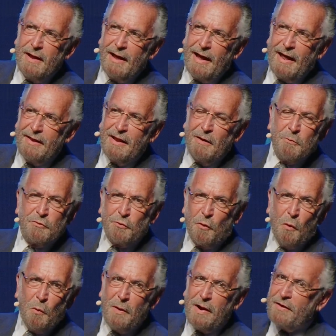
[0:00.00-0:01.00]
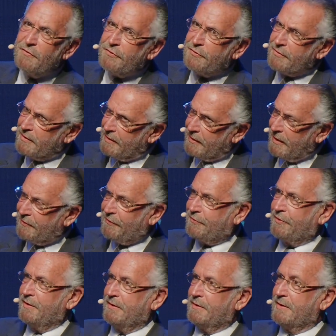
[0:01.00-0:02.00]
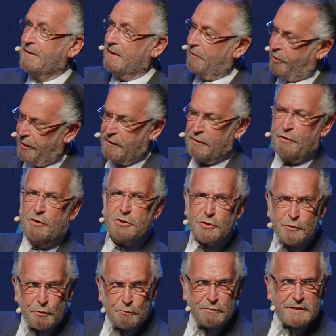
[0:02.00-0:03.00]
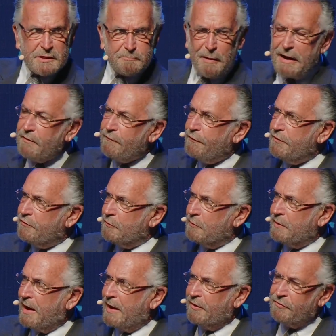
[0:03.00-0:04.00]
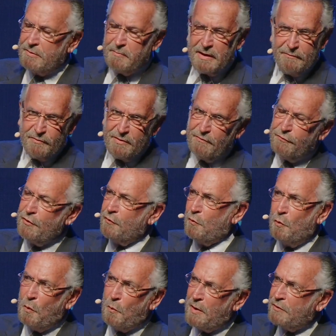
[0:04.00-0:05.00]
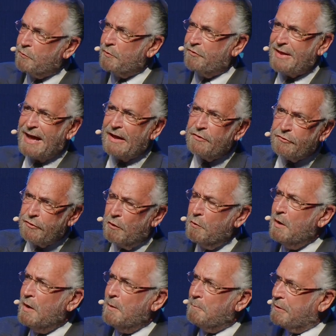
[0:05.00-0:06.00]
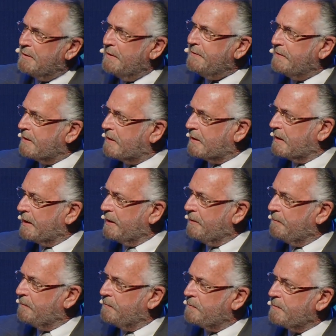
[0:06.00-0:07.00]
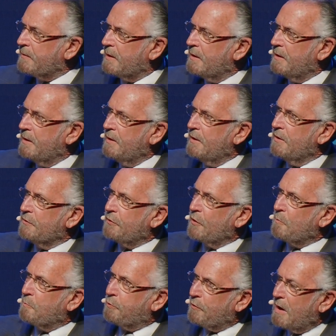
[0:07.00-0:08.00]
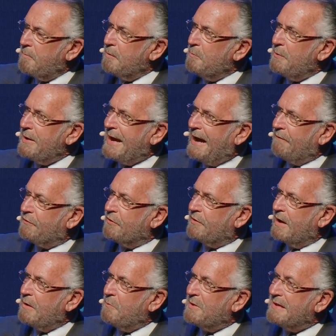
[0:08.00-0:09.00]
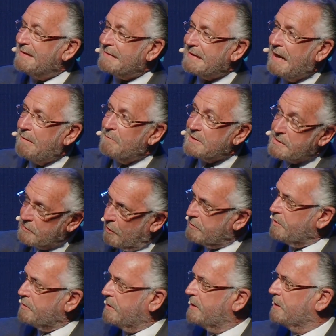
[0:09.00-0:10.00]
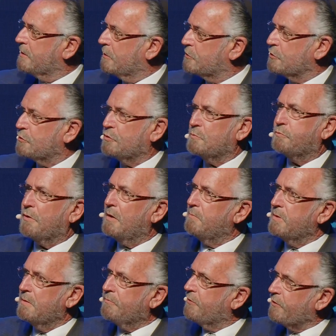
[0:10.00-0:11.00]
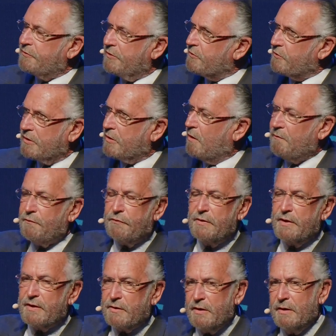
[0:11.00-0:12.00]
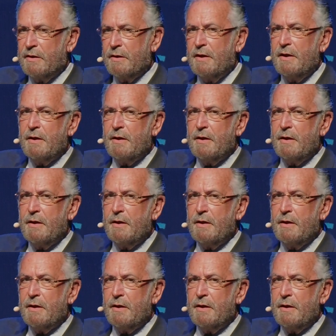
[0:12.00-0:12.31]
And there was always a certain theological respect for Judaism, even if not always was that so politically. So the problem we have today with Islam is not a theological problem, just as the conflict in